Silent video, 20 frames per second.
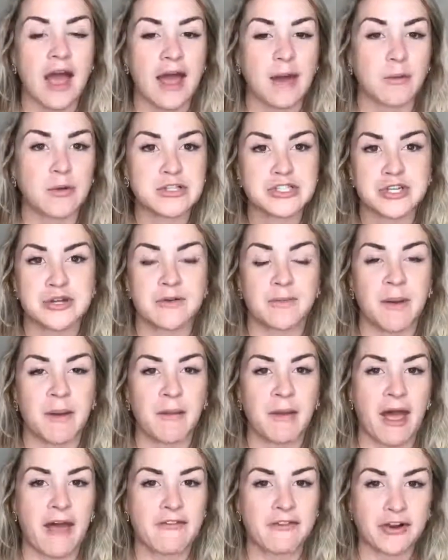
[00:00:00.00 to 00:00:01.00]
I want you to be
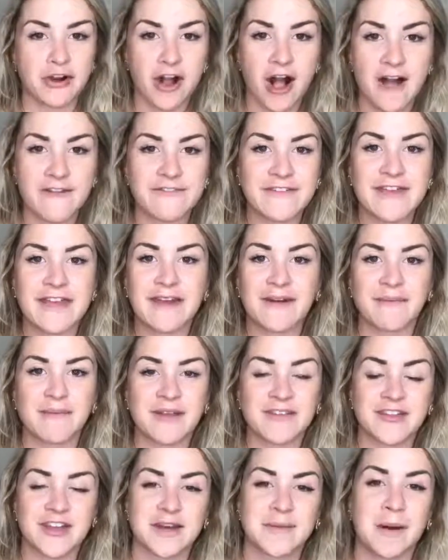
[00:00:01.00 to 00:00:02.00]
able to have your coffee. I'm
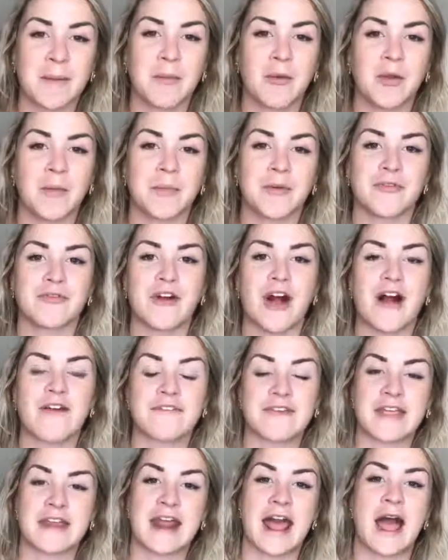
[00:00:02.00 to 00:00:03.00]
going to talk about bulletproof
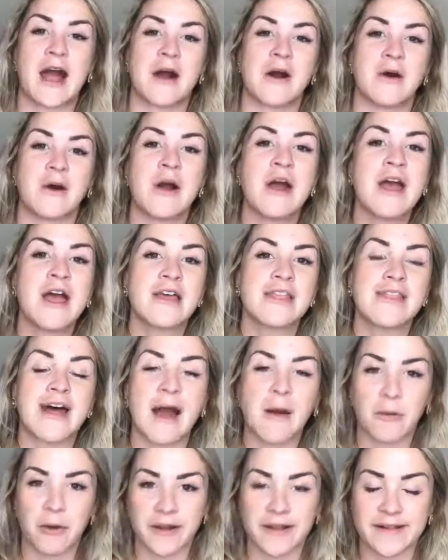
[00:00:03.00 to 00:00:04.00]
coffee and how
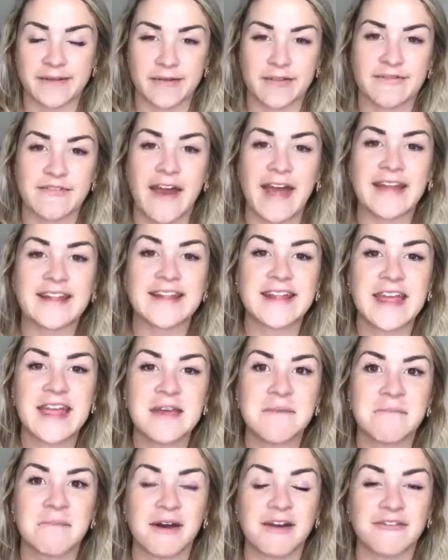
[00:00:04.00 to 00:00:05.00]
that works with
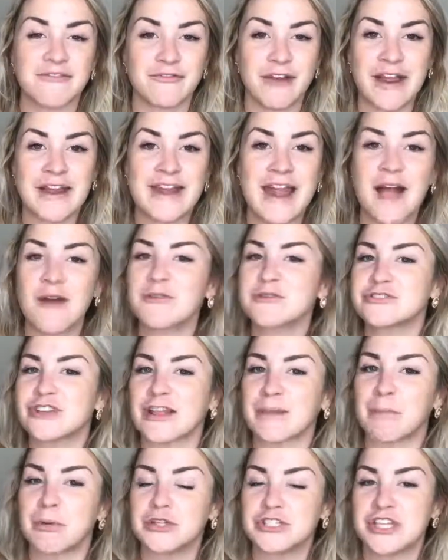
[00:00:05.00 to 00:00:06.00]
fasting. But right now, we're
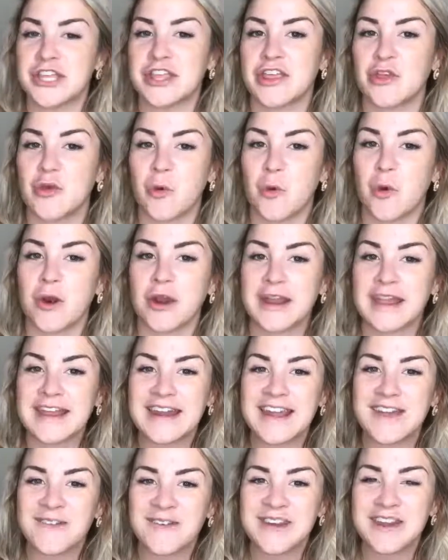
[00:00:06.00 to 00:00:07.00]
just pushing your
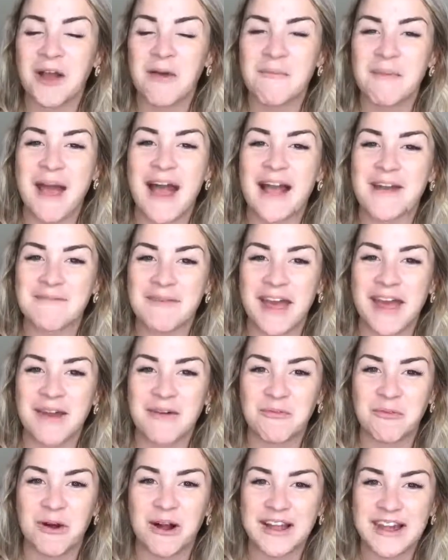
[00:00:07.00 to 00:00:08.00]
eating window back
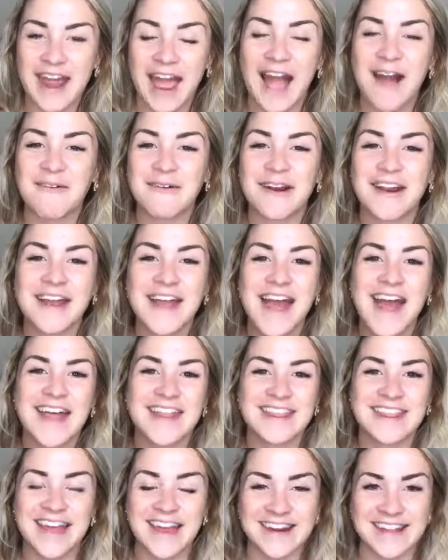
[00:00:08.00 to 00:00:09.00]
by one hour.
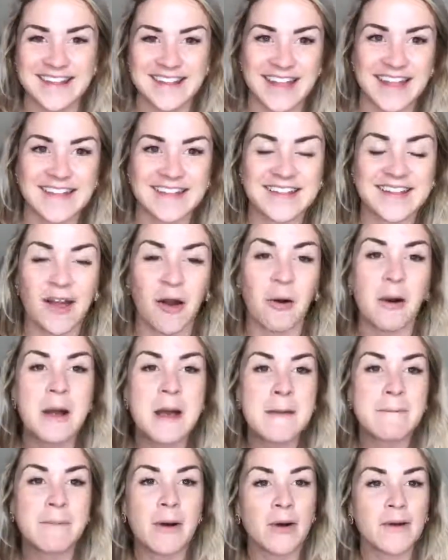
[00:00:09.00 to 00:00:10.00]
That is it. So
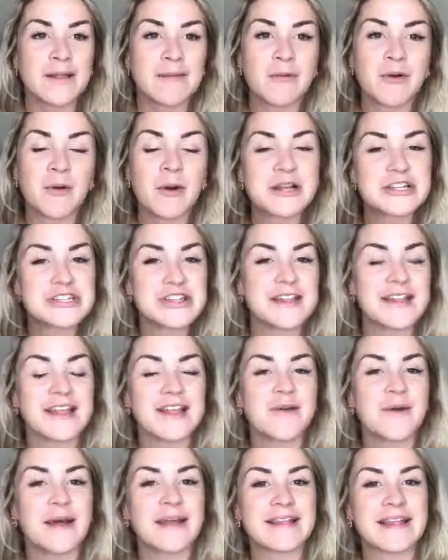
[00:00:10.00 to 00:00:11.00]
post more questions
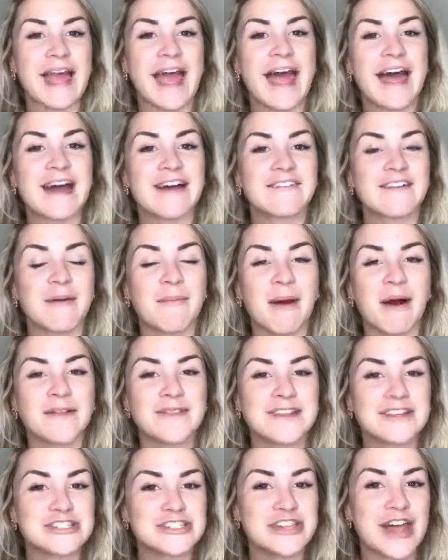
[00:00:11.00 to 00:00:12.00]
that you guys have
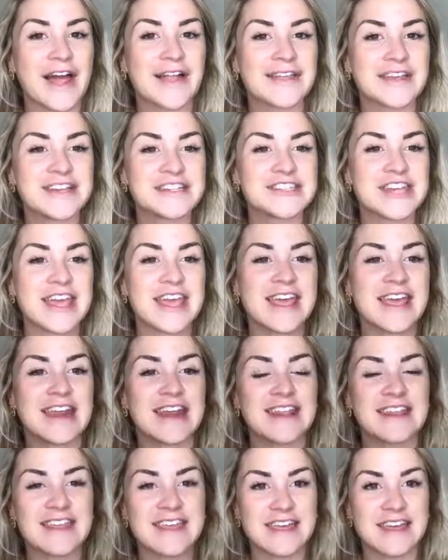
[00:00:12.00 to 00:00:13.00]
about this challenge
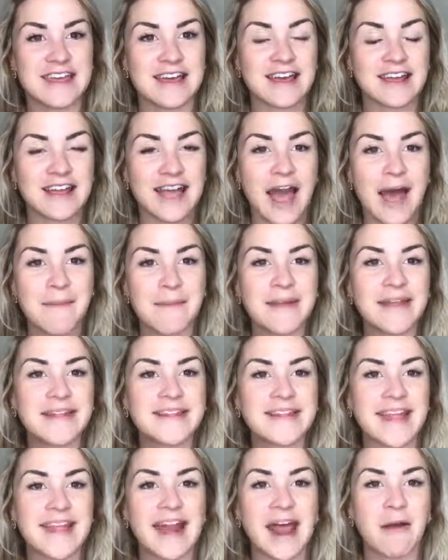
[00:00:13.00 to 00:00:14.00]
in the
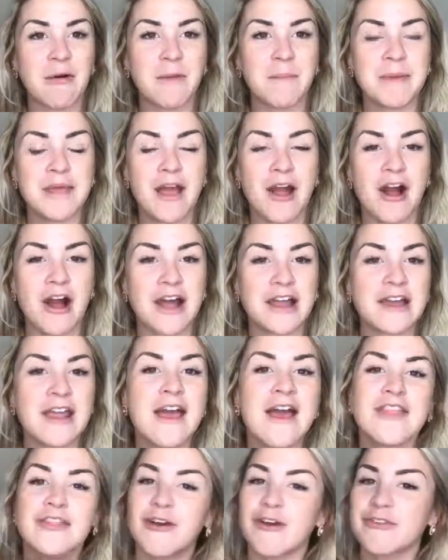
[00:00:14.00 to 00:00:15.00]
comments, and I will be on
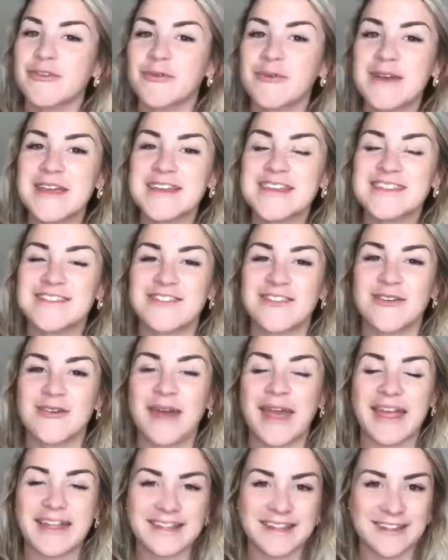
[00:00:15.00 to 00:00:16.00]
throughout the week
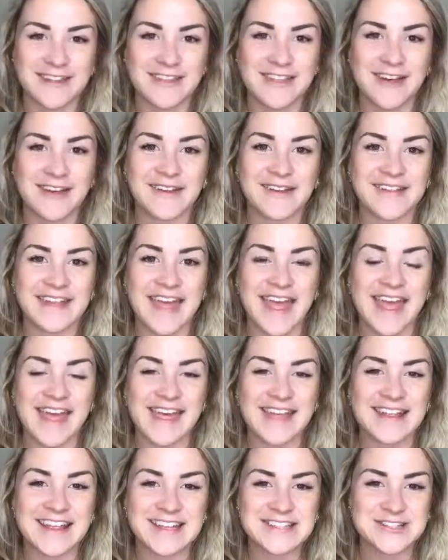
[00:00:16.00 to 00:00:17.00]
to answer those
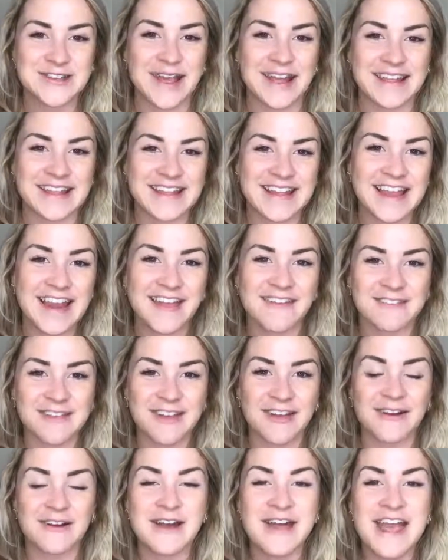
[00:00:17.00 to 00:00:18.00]
and get you guys set up.
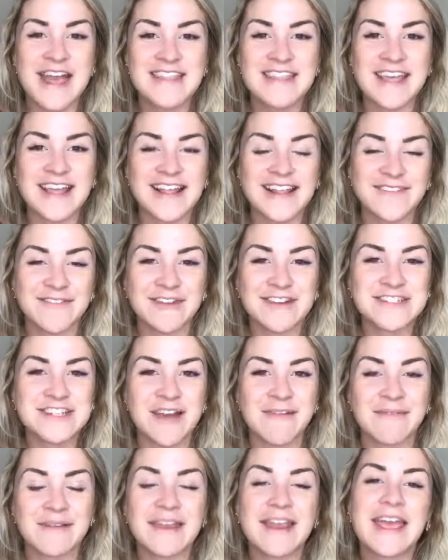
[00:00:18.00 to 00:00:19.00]
So thanks for
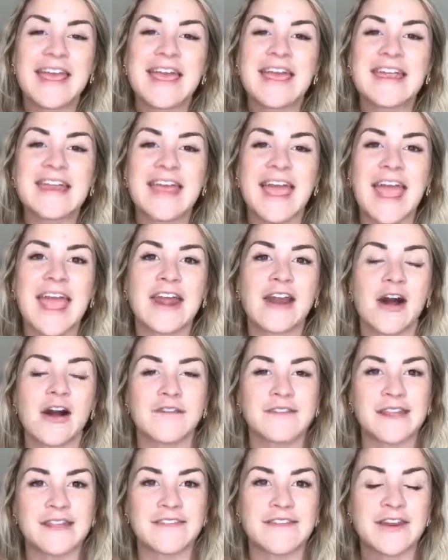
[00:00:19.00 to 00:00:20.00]
jumping in and
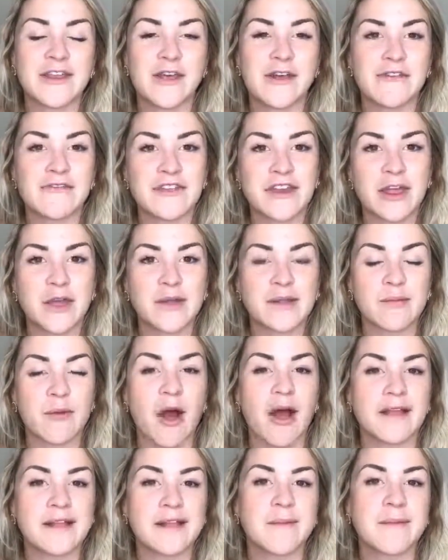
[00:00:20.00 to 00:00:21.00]
all these video videos videos
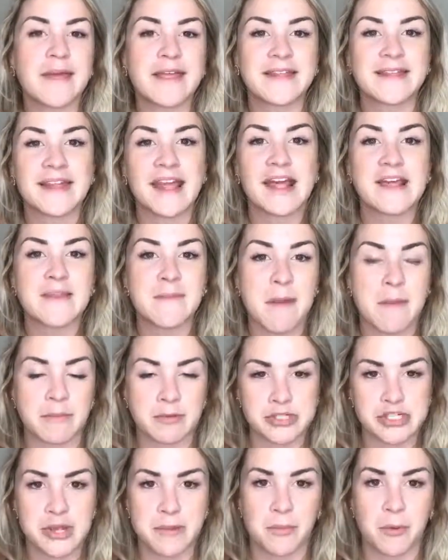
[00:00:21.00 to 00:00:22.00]
will also be inside of the
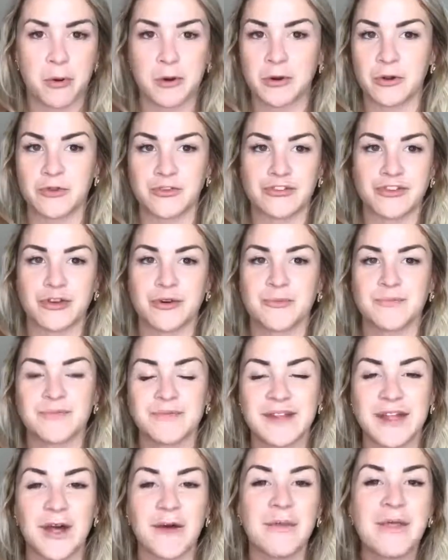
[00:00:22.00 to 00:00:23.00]
membership portal too.
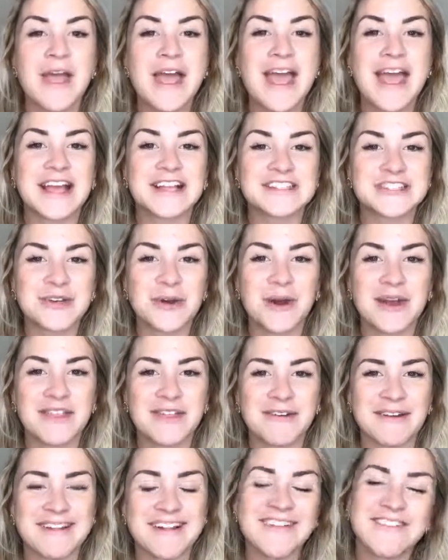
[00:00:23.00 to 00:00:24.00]
So enjoy
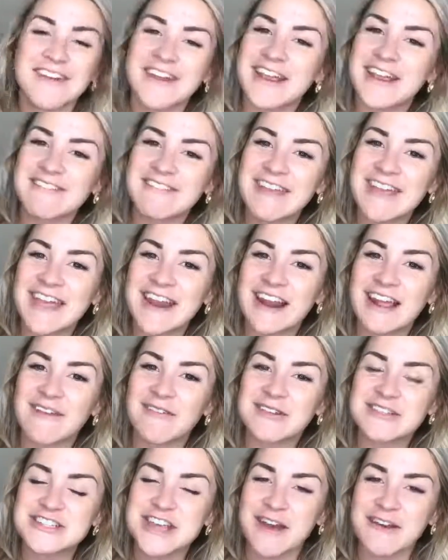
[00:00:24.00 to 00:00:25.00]
the rest of your evening and I
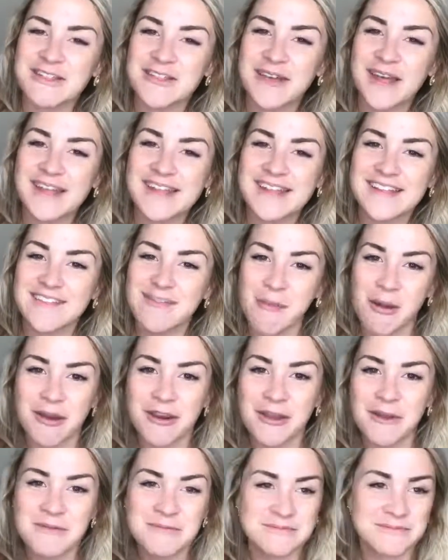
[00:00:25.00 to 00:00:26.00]
will chat with you guys
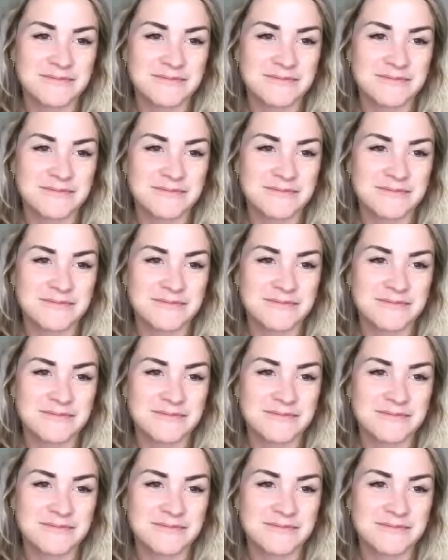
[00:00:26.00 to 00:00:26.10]
tomorrow.